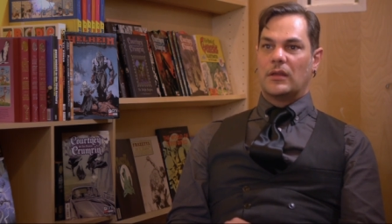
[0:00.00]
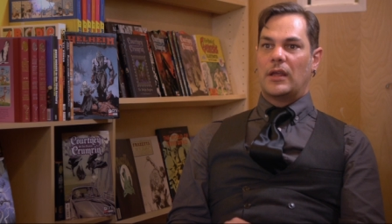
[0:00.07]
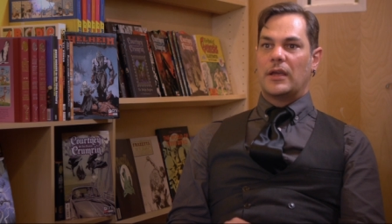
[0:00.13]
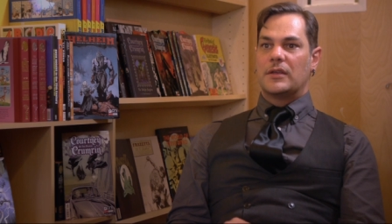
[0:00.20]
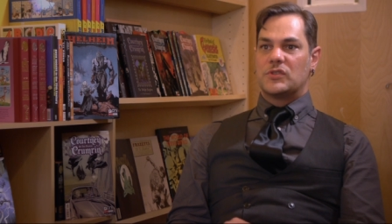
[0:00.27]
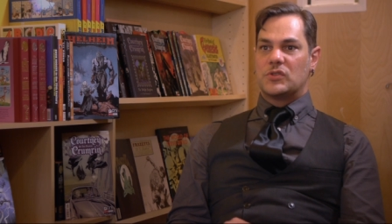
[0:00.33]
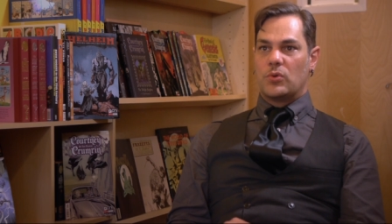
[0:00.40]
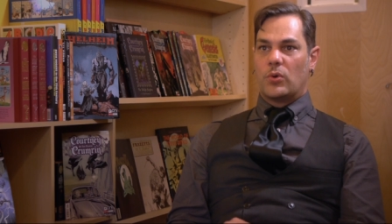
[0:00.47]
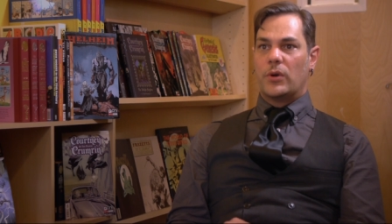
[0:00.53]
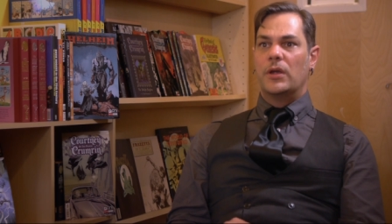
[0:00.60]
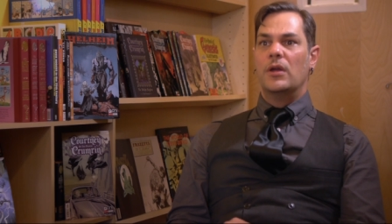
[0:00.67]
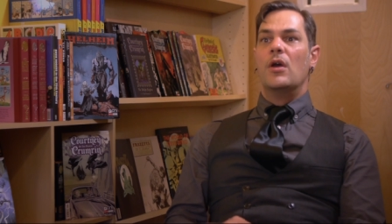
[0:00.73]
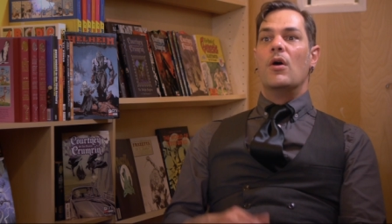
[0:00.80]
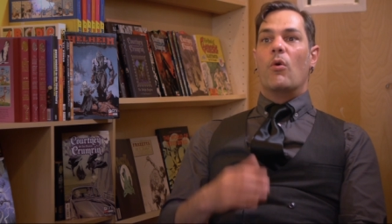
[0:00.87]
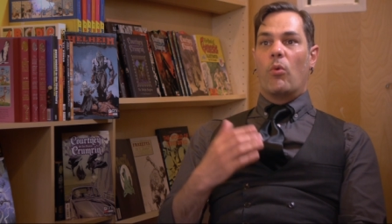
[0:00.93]
Like a story,
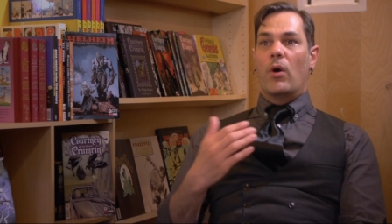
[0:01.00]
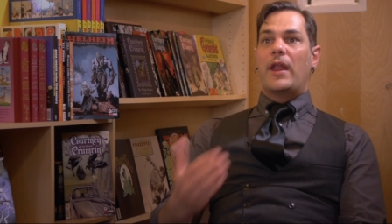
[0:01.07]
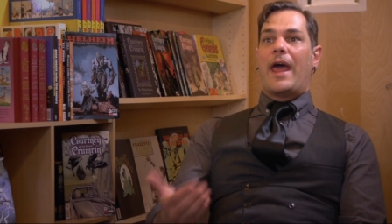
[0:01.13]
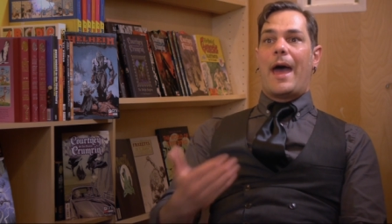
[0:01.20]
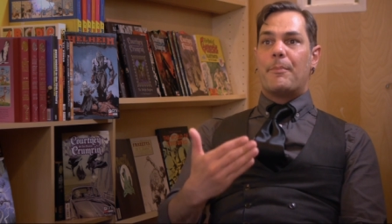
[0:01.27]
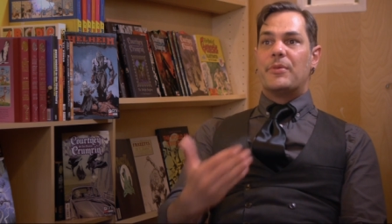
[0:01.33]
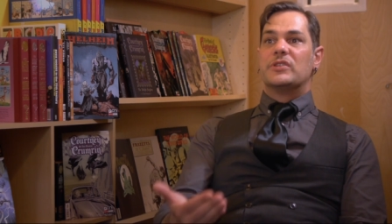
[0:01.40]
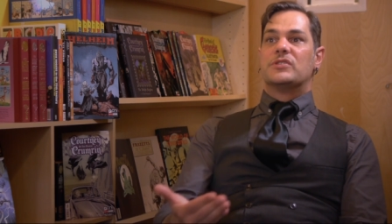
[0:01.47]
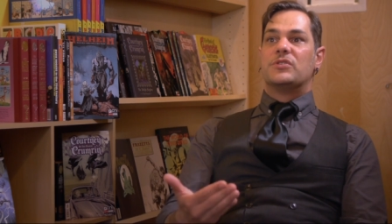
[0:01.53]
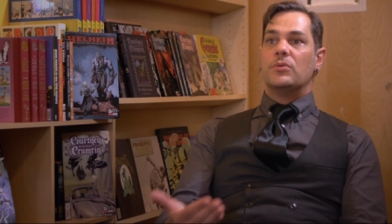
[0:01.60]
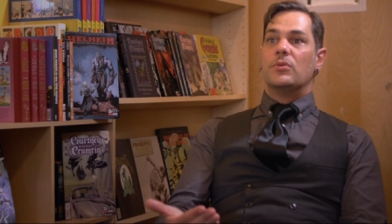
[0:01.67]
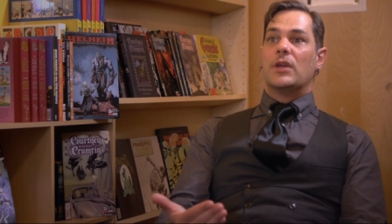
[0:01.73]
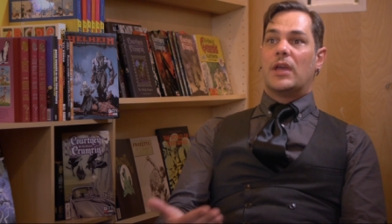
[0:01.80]
what happens to the